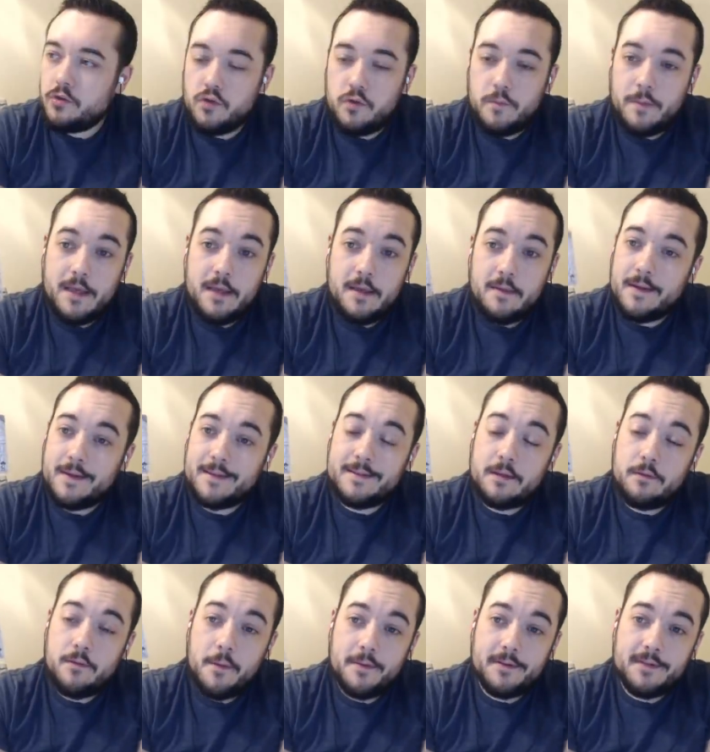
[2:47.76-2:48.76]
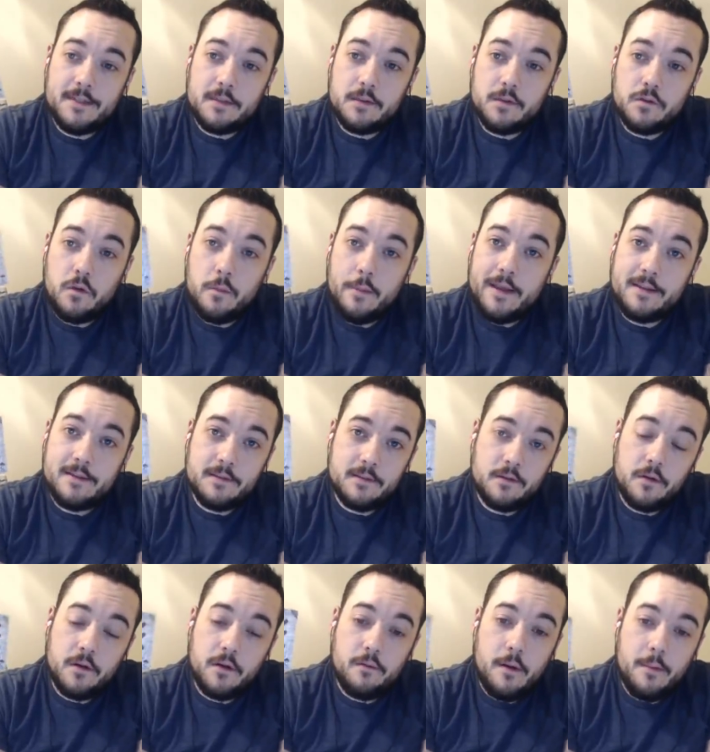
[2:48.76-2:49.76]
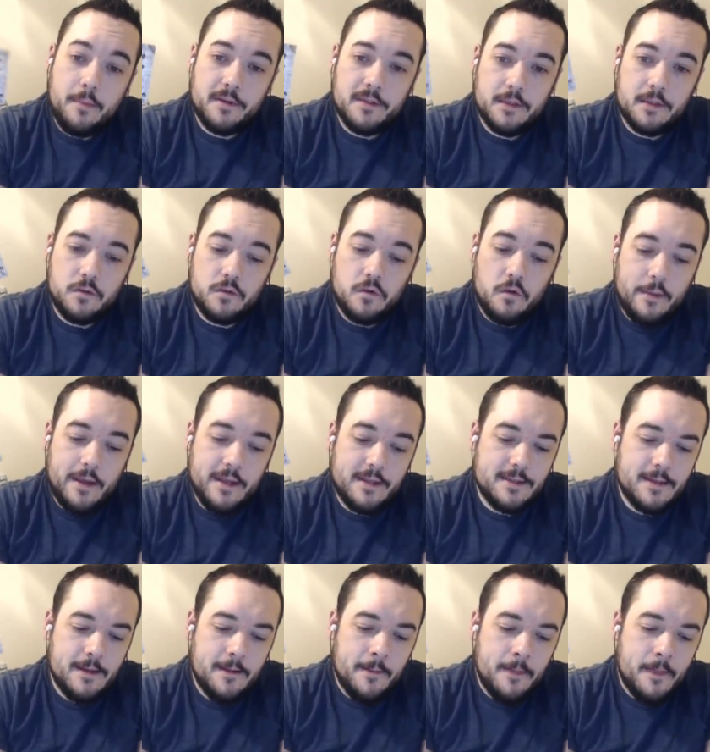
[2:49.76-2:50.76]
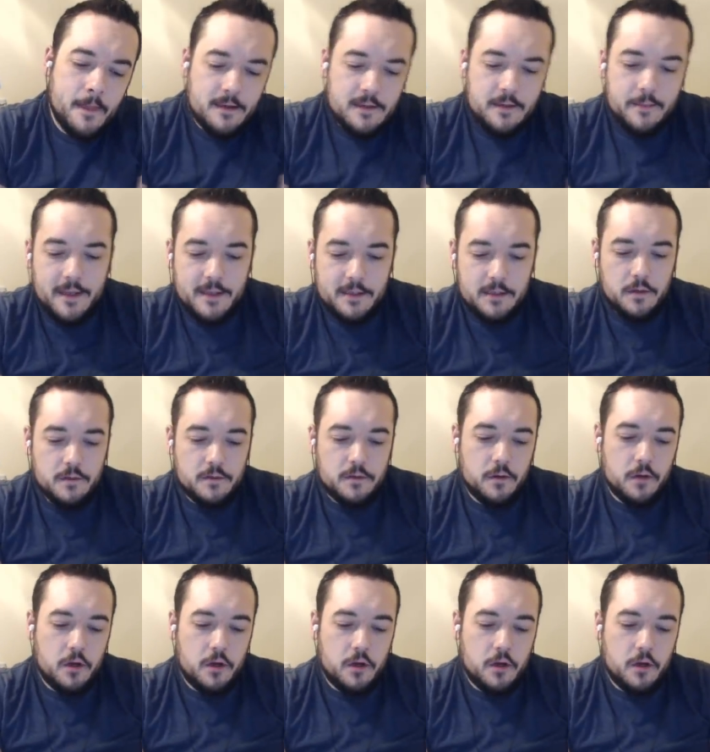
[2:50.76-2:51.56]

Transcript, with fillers: to me, like I said, represents soulmates, so it could represent soulmates. To me, it's also a